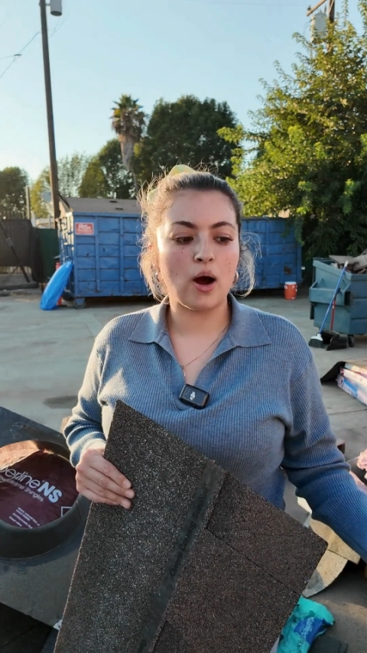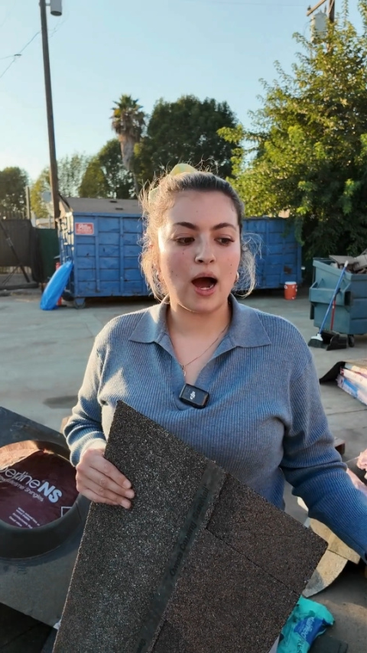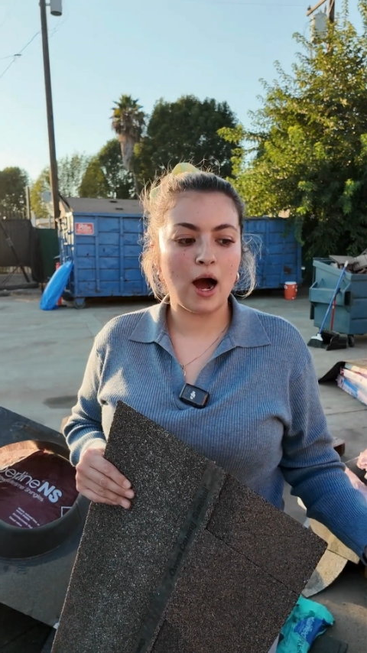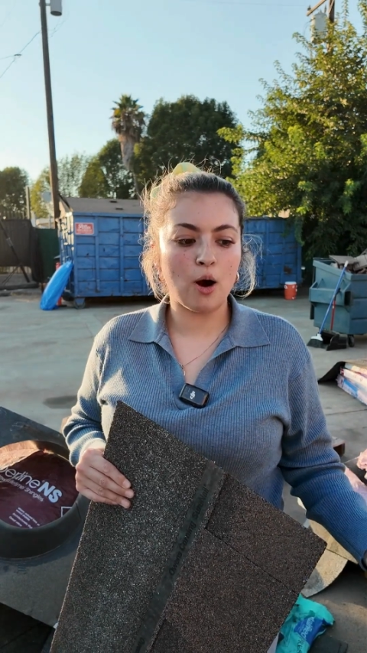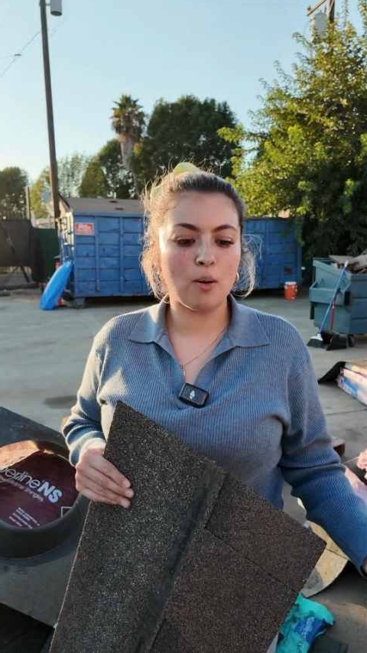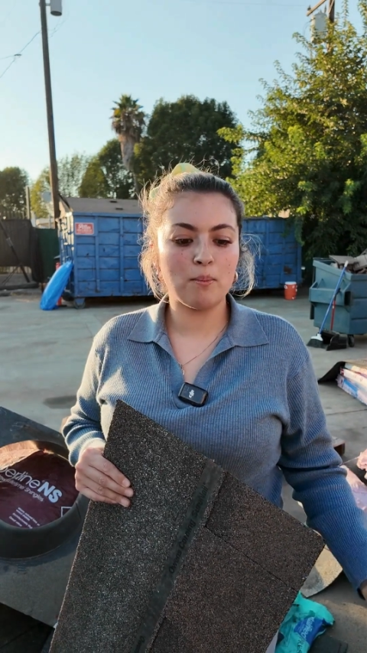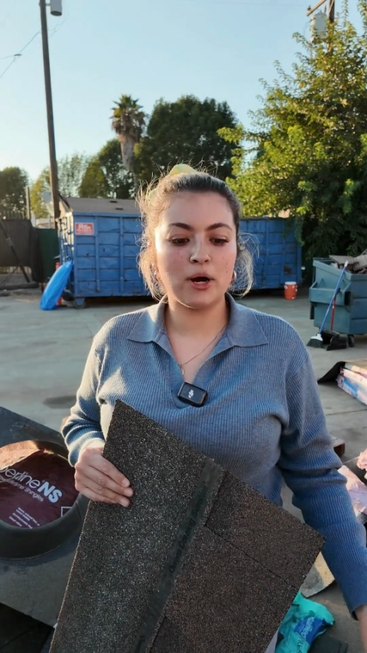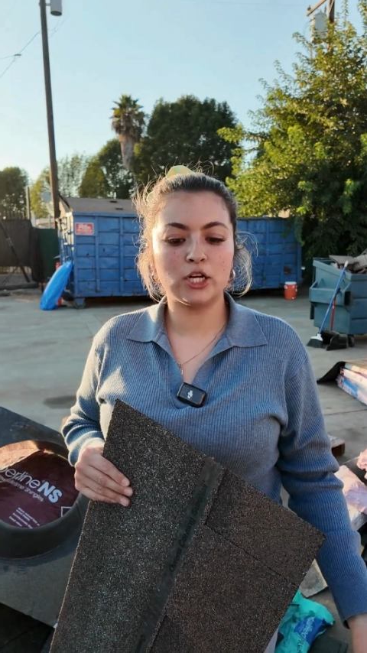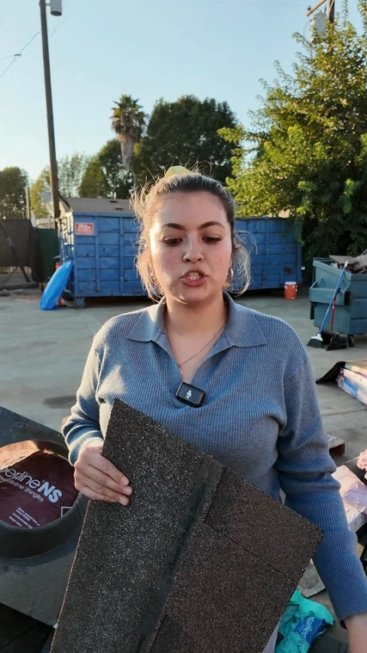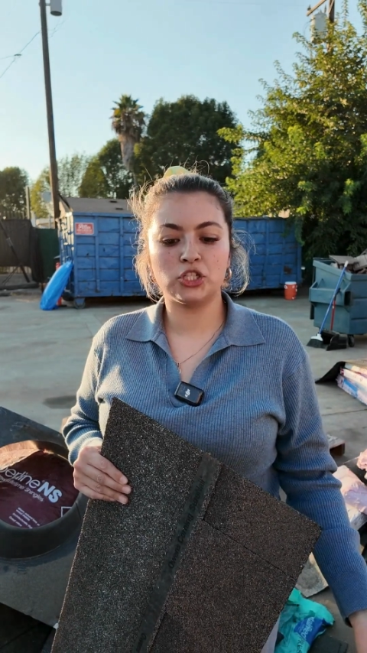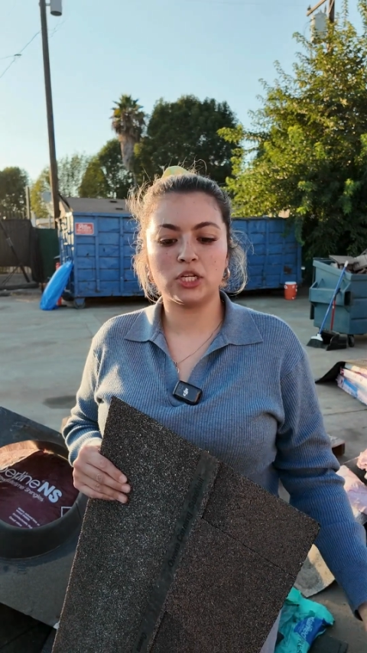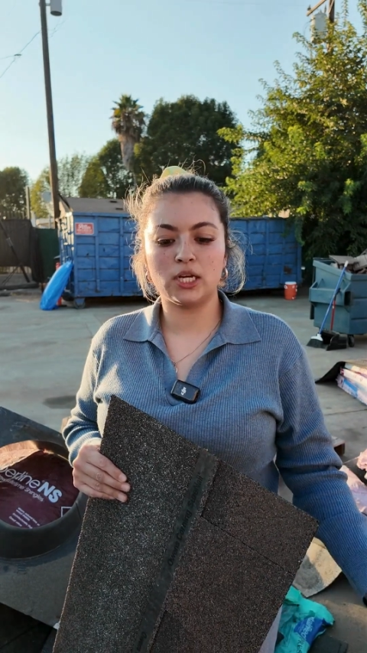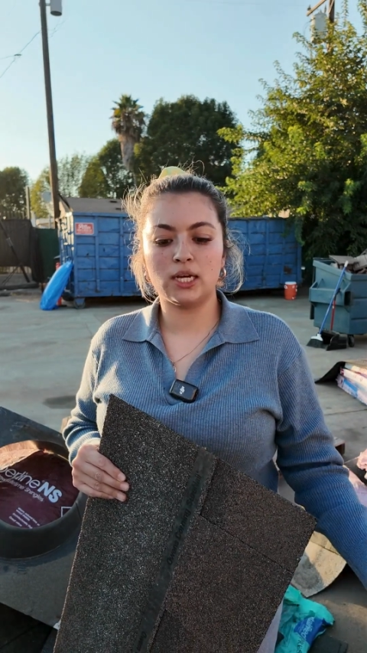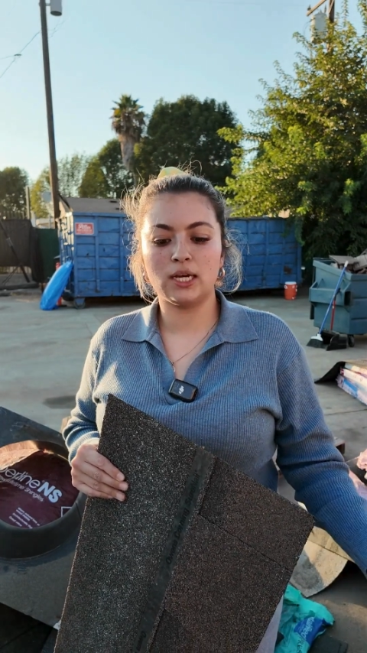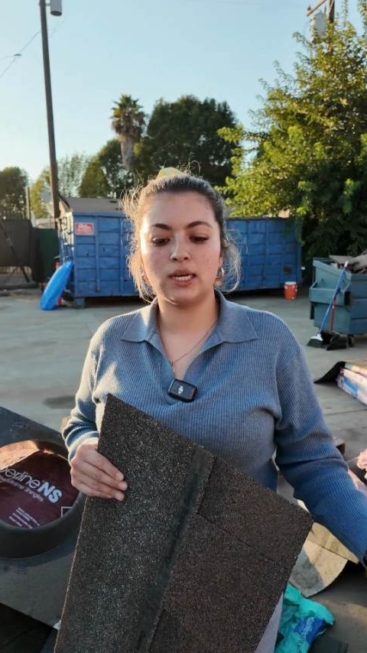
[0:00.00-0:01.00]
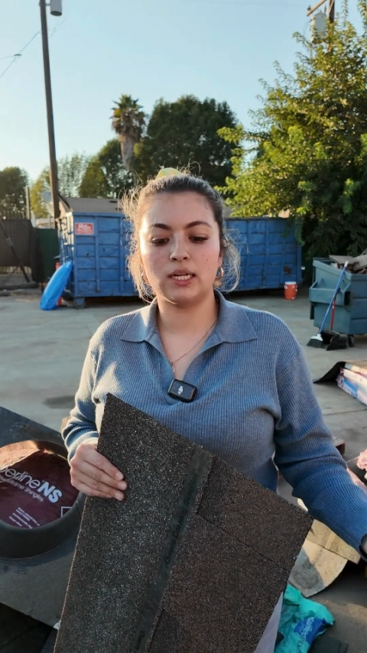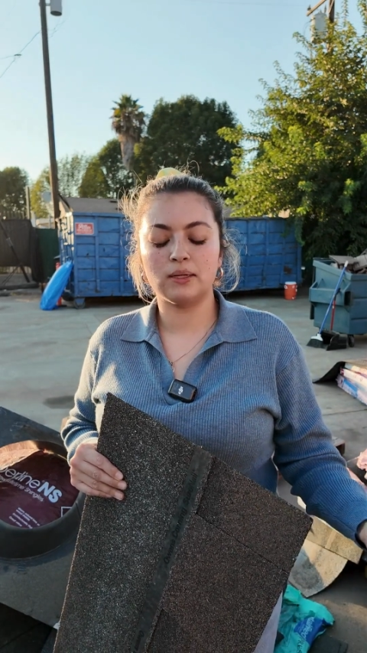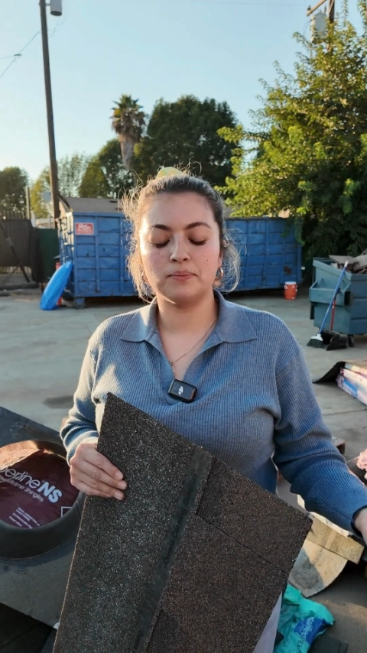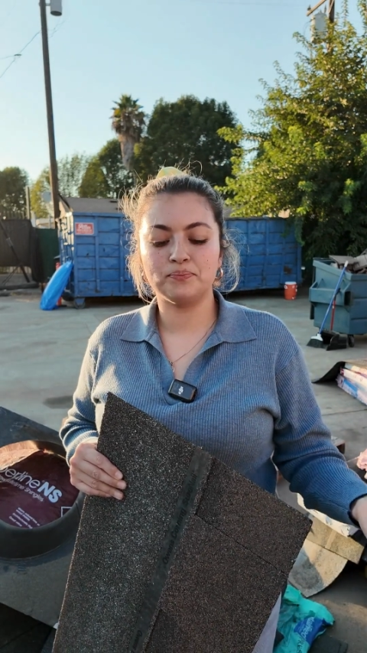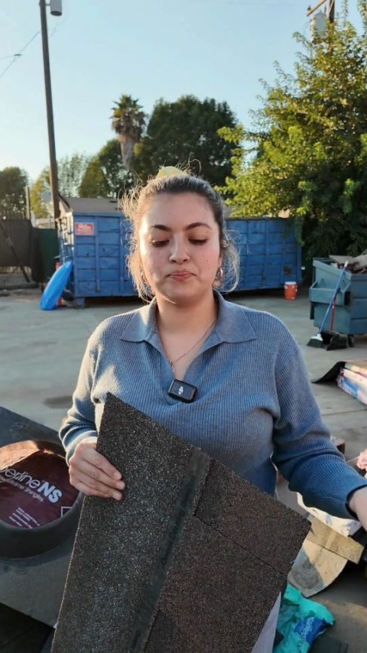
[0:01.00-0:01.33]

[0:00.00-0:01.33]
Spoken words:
how much it